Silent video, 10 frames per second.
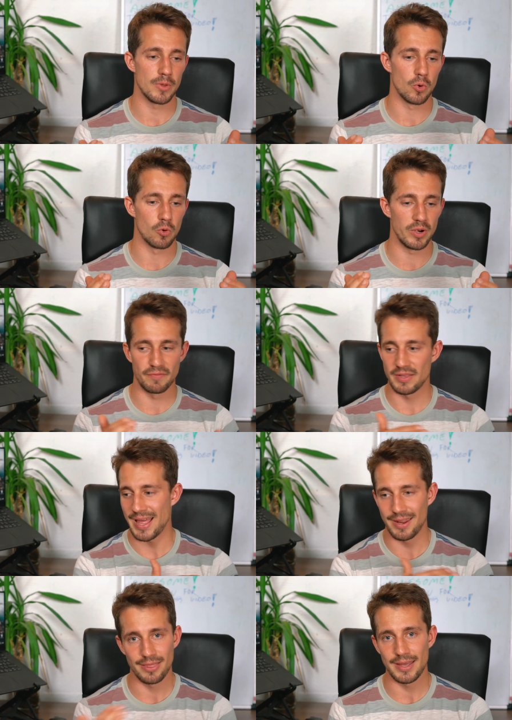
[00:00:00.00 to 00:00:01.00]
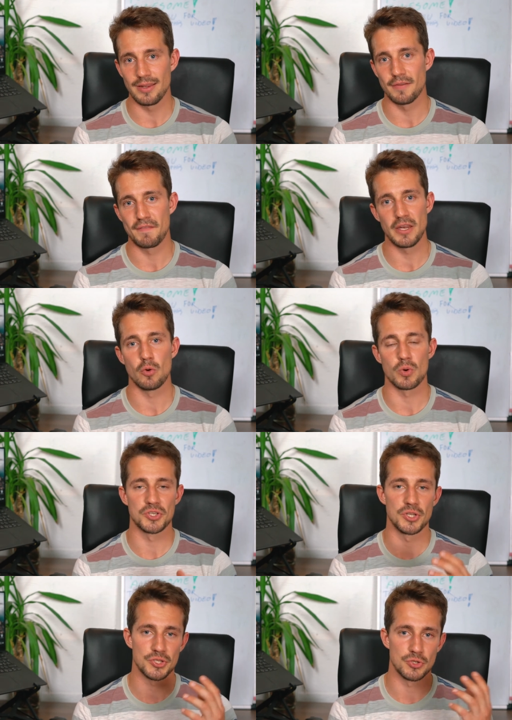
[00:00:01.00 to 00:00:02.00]
or if anything in the video
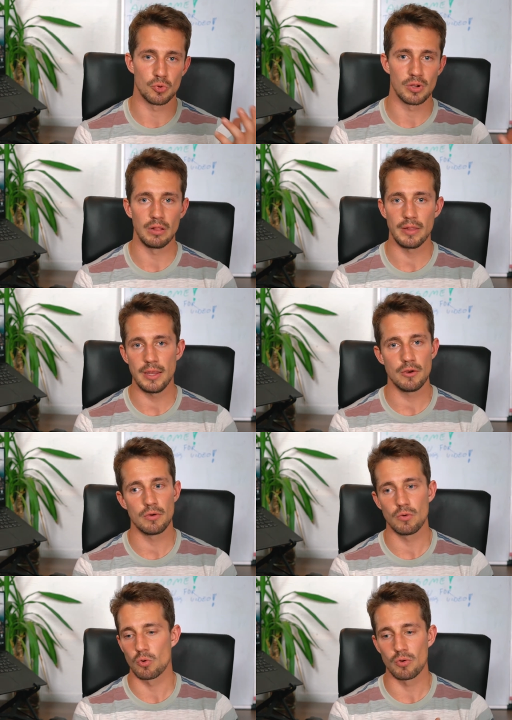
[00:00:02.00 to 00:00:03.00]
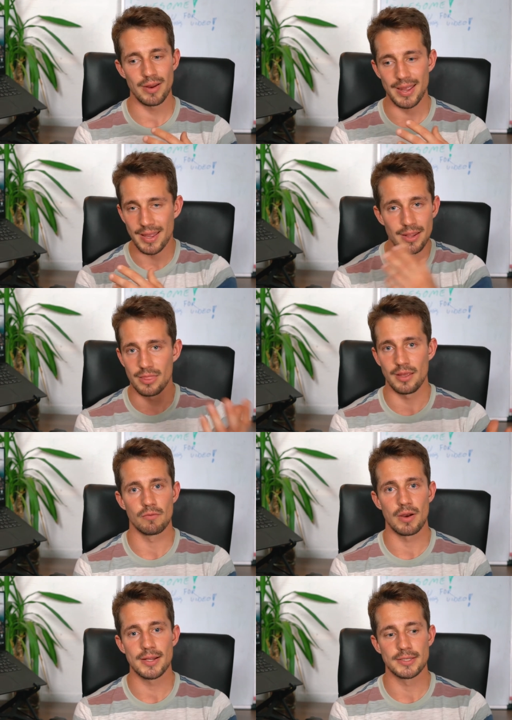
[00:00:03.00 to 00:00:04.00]
was not so clear or
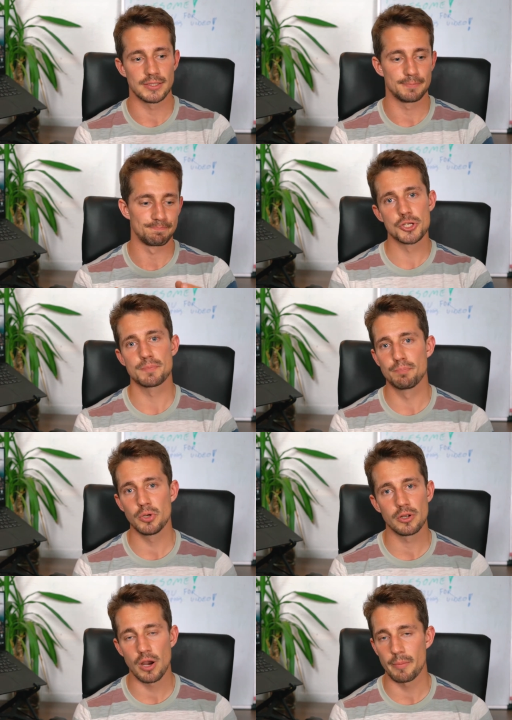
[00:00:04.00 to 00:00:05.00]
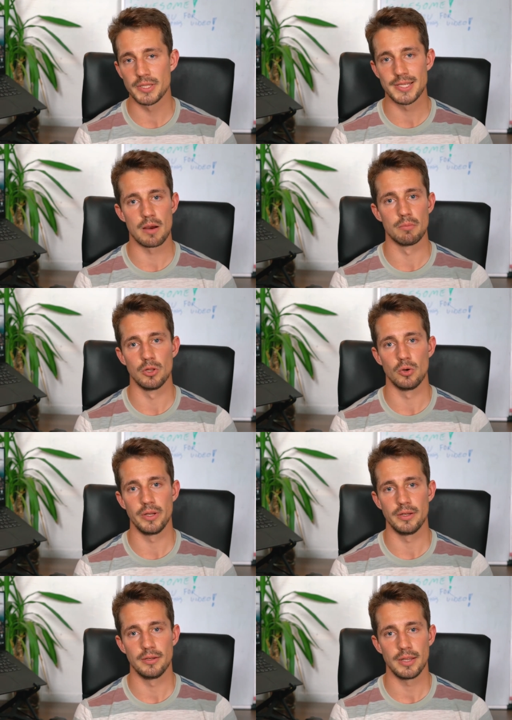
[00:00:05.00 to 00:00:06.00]
anything, right, just put a comment down below
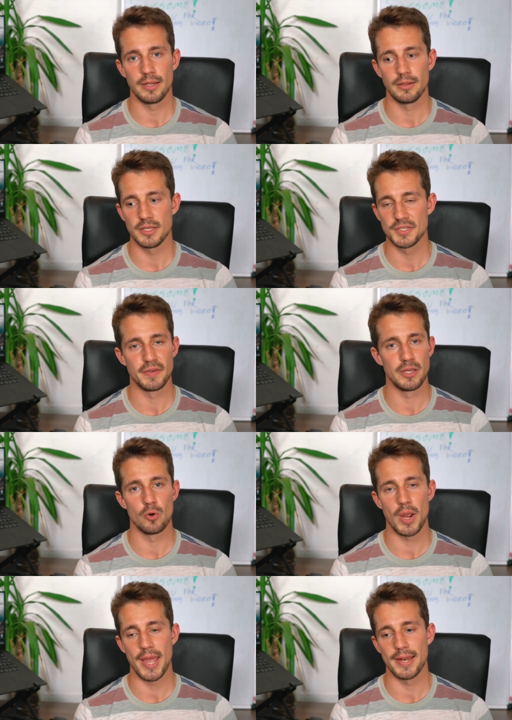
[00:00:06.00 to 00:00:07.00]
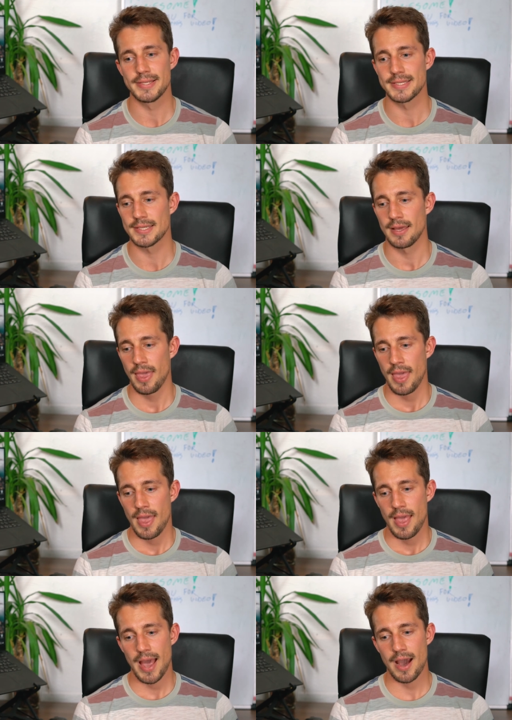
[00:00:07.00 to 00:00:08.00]
in, in this video and
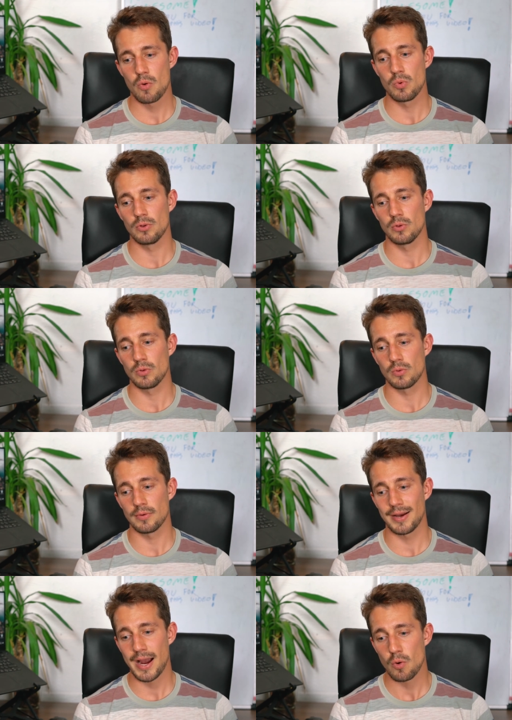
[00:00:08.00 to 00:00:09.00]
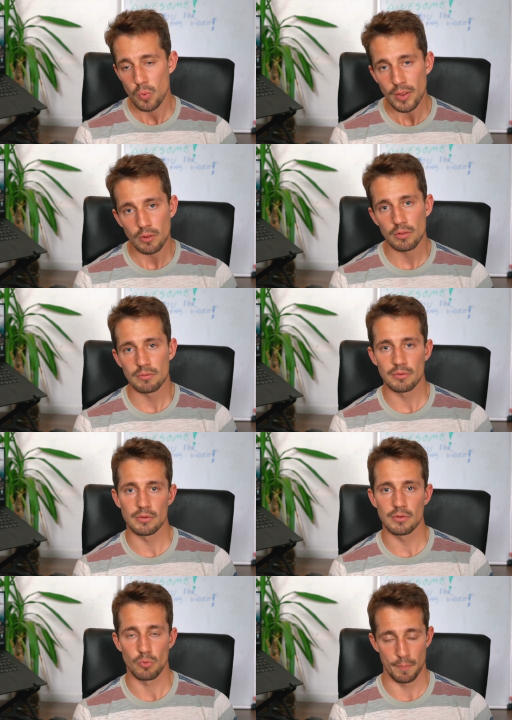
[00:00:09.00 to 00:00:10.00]
I will I will
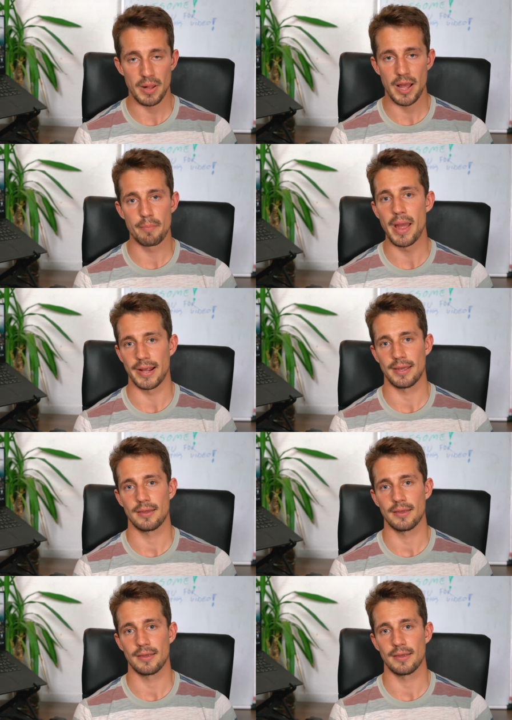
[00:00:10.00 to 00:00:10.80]
reply back.